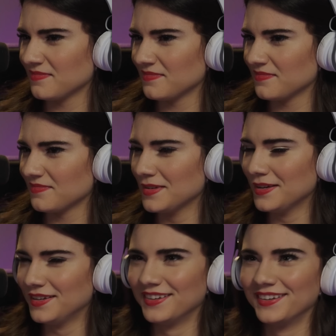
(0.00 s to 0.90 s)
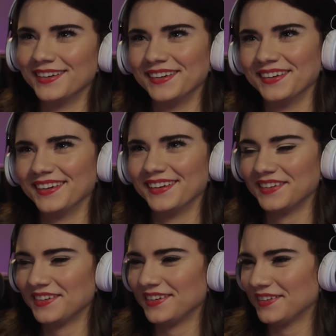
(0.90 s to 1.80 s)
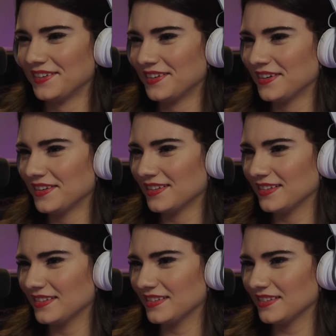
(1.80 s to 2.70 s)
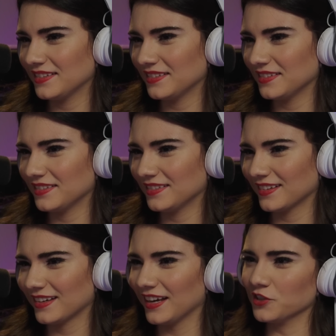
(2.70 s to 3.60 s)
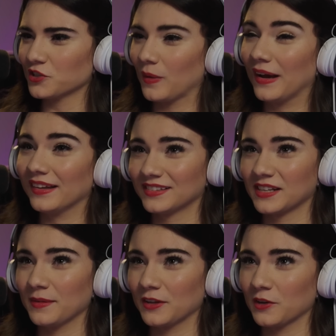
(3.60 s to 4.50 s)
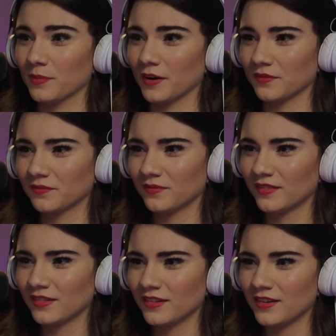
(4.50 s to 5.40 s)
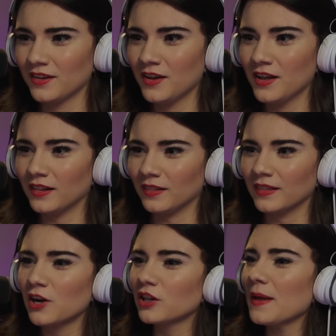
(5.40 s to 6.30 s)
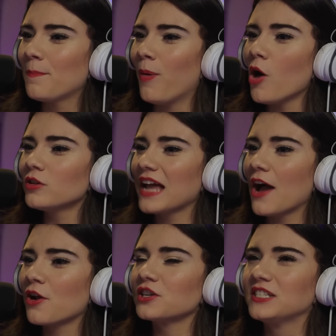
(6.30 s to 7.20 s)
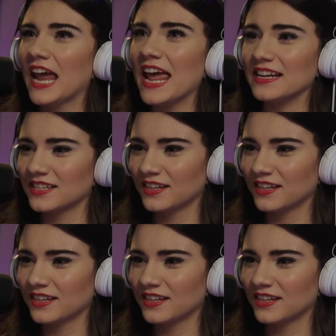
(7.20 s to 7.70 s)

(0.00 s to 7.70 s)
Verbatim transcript: want to oppose your fascism! just wait. This is gonna be the good part. Literally pulls out her tit